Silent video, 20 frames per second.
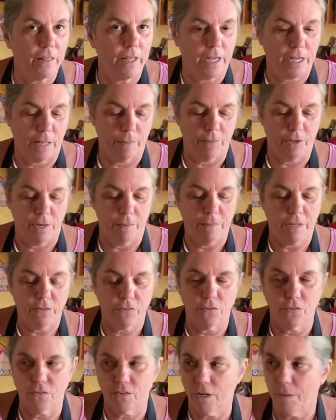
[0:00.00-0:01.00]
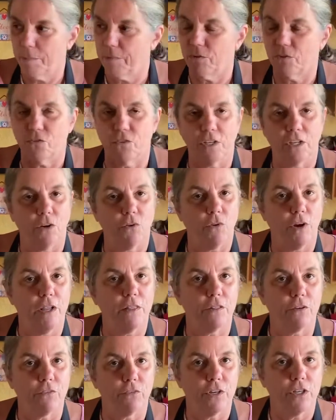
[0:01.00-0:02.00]
like I'm gonna mix this up and stick it right
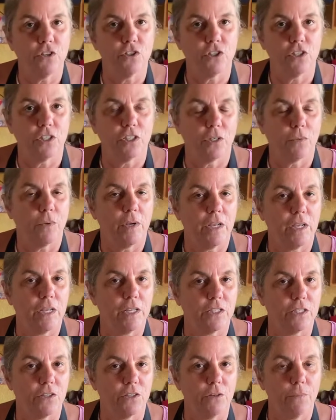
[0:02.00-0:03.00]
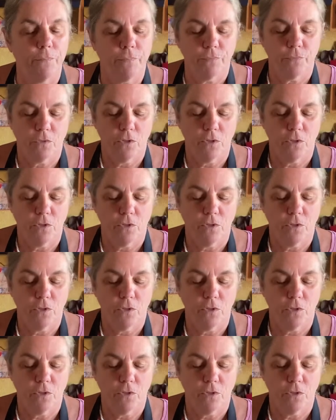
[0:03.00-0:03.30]
in the fridge until we eat dinner,